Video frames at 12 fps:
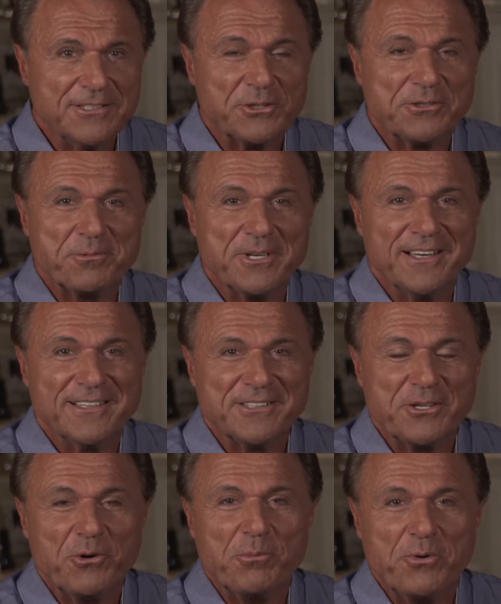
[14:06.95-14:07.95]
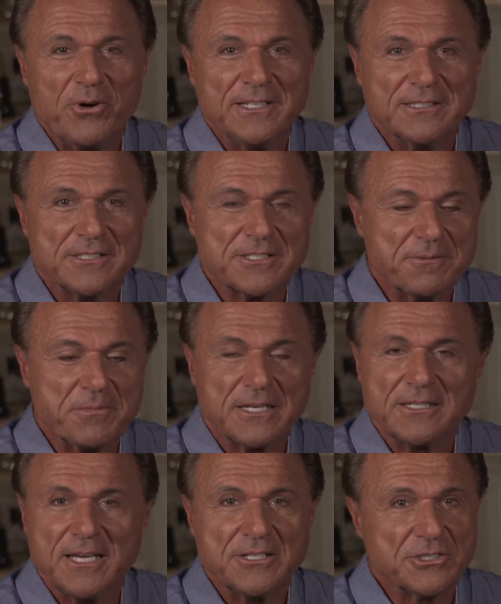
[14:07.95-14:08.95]
You know, uh, the whole point is the
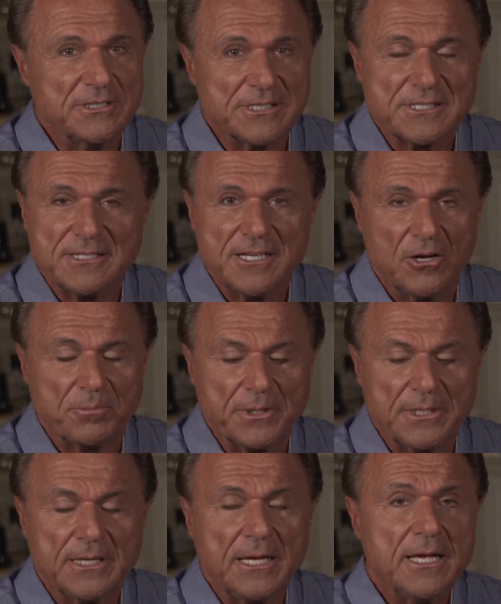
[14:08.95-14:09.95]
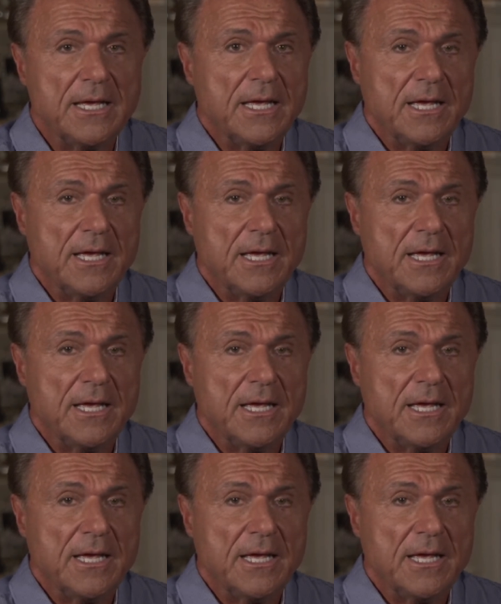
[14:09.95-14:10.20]
medication isn't helping.